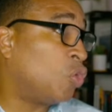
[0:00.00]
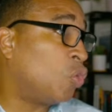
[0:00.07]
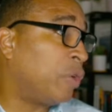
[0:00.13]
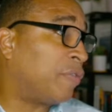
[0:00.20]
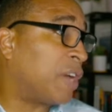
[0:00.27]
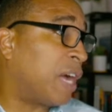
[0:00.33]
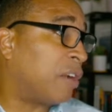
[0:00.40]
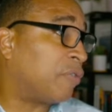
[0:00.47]

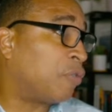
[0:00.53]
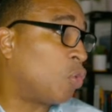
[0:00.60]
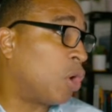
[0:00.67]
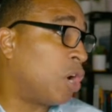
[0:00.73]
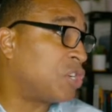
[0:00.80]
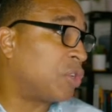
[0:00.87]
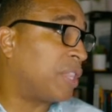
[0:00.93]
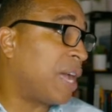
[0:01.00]
We've got a
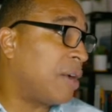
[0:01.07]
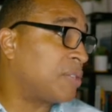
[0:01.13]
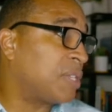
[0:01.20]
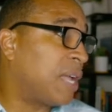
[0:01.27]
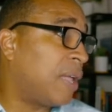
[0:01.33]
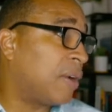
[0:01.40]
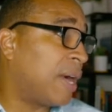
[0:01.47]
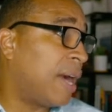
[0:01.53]

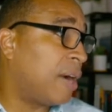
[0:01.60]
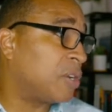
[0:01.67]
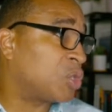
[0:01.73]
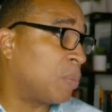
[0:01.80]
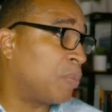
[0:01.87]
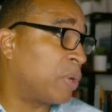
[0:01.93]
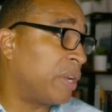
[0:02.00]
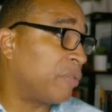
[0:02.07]
$400,000 house.
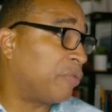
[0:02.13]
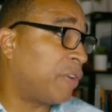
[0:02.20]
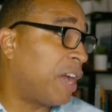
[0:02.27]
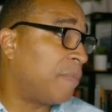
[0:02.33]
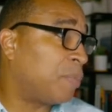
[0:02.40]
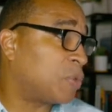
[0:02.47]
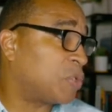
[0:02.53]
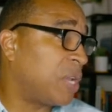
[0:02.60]
We're putting
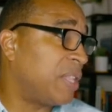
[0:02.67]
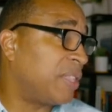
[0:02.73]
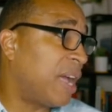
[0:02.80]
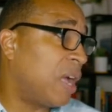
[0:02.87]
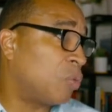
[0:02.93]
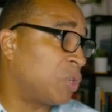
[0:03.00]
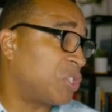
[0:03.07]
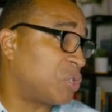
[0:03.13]
5%
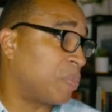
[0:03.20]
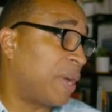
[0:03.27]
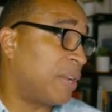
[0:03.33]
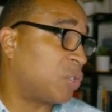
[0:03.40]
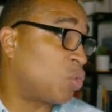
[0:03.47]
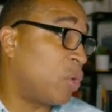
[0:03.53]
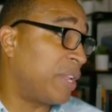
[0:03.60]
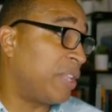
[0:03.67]
down, which is
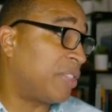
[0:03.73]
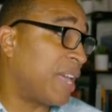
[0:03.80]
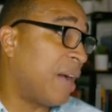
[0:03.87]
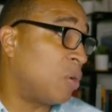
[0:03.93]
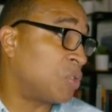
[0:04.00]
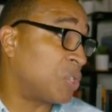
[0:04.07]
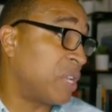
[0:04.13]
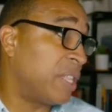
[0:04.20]
about
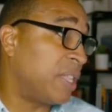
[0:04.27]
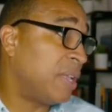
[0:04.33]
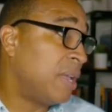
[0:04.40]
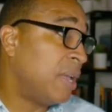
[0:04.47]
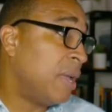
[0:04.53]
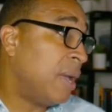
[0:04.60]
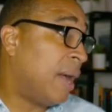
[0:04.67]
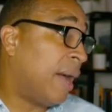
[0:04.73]
$20,000.
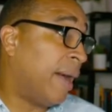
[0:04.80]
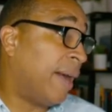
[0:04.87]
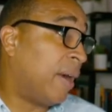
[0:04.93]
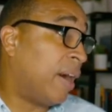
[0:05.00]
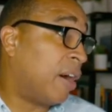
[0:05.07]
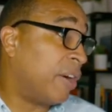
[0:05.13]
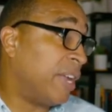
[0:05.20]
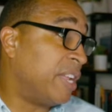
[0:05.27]

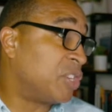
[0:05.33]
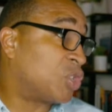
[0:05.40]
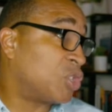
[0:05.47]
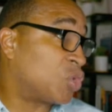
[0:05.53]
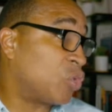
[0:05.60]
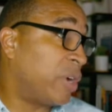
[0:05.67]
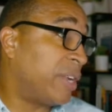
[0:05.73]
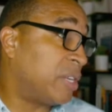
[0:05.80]
Our
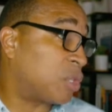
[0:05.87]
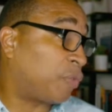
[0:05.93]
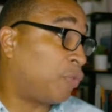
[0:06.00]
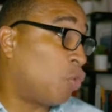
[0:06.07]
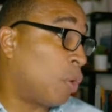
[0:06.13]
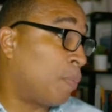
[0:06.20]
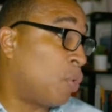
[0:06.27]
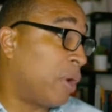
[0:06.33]
interest rate is
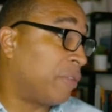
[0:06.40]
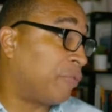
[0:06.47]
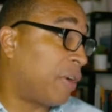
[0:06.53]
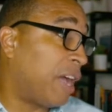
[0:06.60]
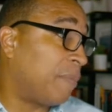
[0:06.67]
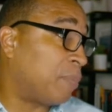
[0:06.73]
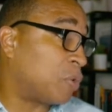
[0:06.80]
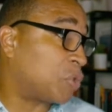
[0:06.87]

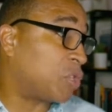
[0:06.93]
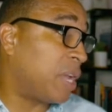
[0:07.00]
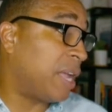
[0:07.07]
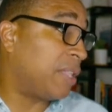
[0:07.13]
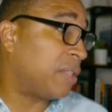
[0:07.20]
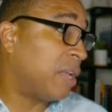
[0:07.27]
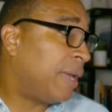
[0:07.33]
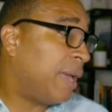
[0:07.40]

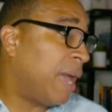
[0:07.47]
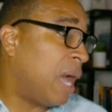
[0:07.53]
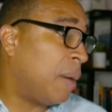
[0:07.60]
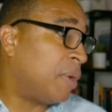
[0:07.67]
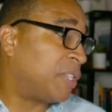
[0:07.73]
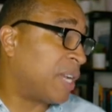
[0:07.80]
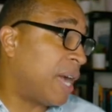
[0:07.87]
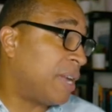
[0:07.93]
4.5%,
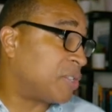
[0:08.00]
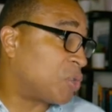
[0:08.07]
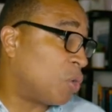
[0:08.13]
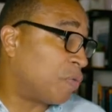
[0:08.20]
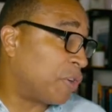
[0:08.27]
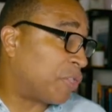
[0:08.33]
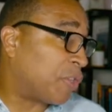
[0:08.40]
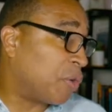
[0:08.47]
amortized
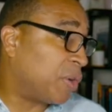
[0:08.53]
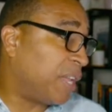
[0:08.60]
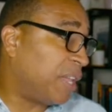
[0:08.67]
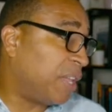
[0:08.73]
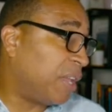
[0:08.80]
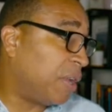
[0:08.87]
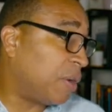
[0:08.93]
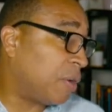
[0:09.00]
over 30
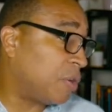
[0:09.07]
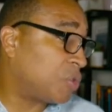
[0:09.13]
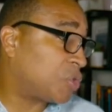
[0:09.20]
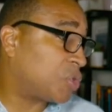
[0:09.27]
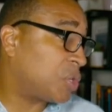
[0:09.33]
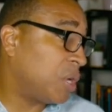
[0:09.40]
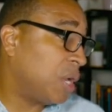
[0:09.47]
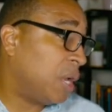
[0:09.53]

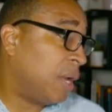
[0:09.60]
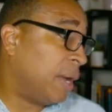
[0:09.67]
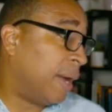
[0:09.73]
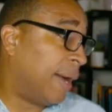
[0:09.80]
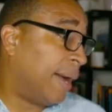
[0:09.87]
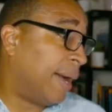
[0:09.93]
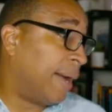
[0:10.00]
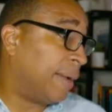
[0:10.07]
years.
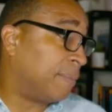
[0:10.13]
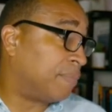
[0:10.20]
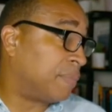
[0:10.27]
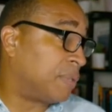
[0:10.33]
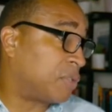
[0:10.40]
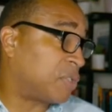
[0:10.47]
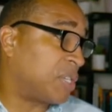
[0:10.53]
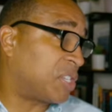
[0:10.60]

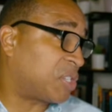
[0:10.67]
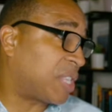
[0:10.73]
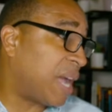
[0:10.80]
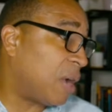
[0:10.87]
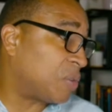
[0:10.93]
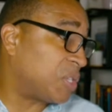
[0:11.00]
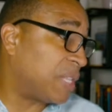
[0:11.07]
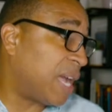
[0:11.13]

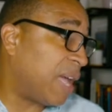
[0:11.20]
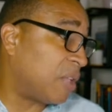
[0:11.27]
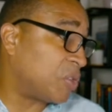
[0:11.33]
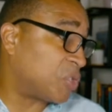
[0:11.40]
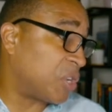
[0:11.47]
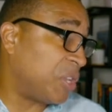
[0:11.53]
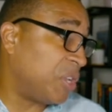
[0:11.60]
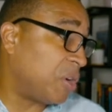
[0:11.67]

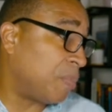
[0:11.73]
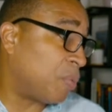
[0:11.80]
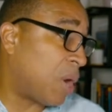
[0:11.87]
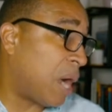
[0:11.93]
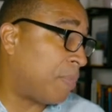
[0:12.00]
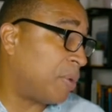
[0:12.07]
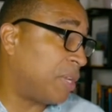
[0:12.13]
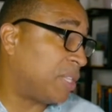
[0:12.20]
$6,000 a year
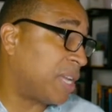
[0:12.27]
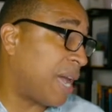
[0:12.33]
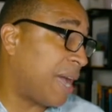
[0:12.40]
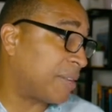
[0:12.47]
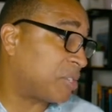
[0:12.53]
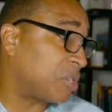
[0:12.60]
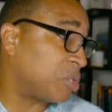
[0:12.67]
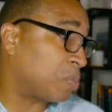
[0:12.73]
property
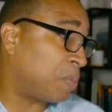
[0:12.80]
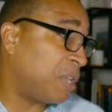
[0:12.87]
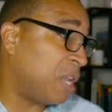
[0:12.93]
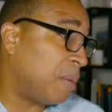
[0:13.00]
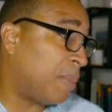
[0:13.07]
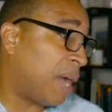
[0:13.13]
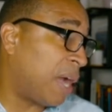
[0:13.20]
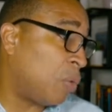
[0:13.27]
taxes.
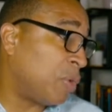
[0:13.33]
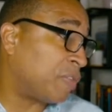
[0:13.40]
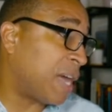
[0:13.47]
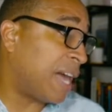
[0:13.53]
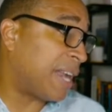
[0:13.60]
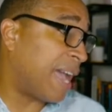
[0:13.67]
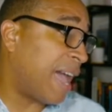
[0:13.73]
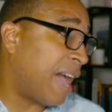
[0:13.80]
PMI, we've
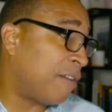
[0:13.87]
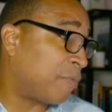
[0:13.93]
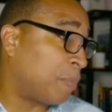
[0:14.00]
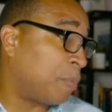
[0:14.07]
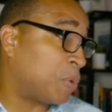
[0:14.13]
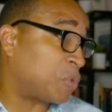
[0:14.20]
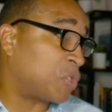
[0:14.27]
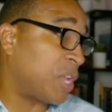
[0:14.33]
got
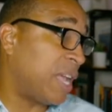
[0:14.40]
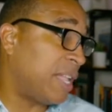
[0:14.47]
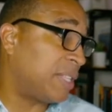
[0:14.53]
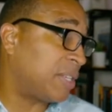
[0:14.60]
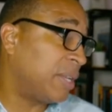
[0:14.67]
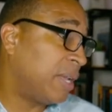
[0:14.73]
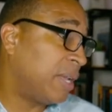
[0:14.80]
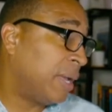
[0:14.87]

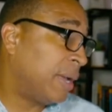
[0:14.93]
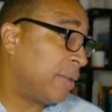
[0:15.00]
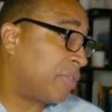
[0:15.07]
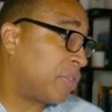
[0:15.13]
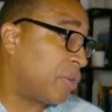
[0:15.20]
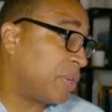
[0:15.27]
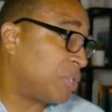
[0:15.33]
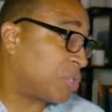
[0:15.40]
0.5%.
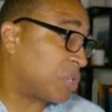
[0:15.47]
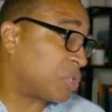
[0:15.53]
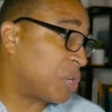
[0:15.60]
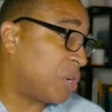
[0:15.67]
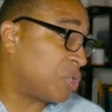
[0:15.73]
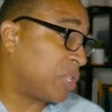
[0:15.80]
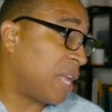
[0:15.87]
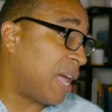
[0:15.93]

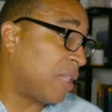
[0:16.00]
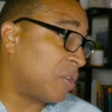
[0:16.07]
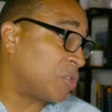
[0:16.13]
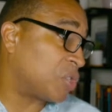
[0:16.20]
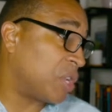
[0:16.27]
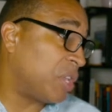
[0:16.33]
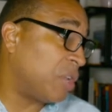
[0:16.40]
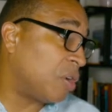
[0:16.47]

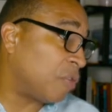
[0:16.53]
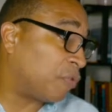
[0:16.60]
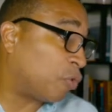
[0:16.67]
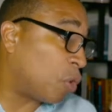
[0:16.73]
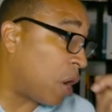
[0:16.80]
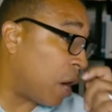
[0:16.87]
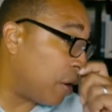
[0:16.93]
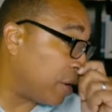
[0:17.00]
$3,600 a year
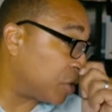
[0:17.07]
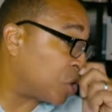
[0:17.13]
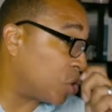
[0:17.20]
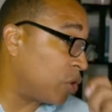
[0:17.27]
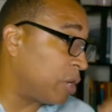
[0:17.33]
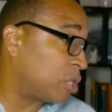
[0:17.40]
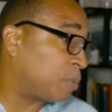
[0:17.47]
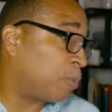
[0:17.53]
for our
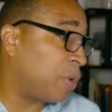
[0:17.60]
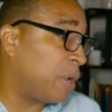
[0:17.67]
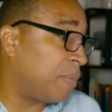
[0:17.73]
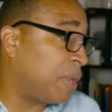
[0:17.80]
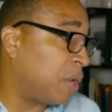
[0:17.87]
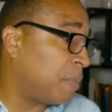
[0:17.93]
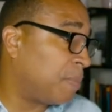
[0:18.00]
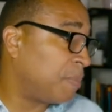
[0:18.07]
insurance
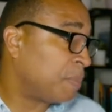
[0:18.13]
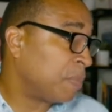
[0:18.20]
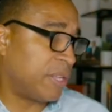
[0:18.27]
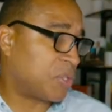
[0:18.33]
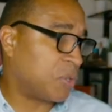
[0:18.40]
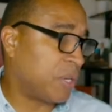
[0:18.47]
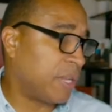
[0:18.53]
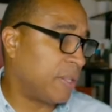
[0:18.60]
premium.
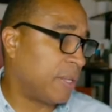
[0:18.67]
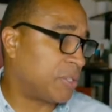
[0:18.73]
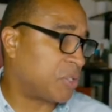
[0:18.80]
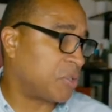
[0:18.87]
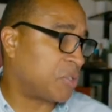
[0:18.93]
So let's just